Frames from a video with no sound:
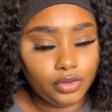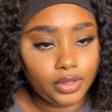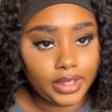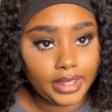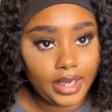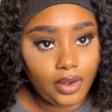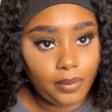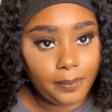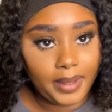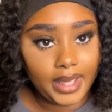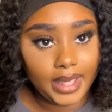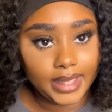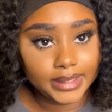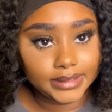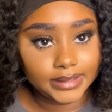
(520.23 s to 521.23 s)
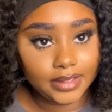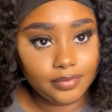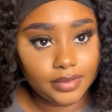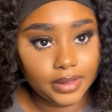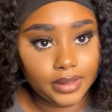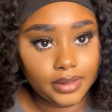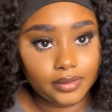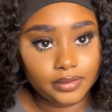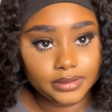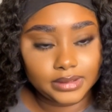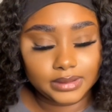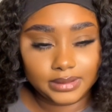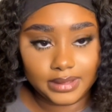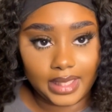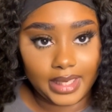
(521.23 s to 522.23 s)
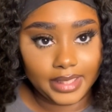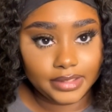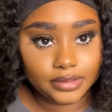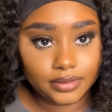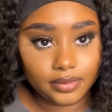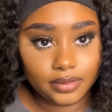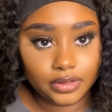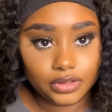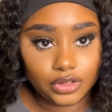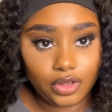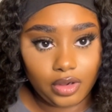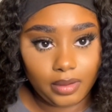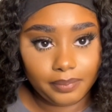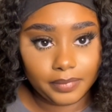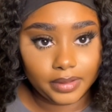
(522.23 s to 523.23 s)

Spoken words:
like how pies have the little designs on the top,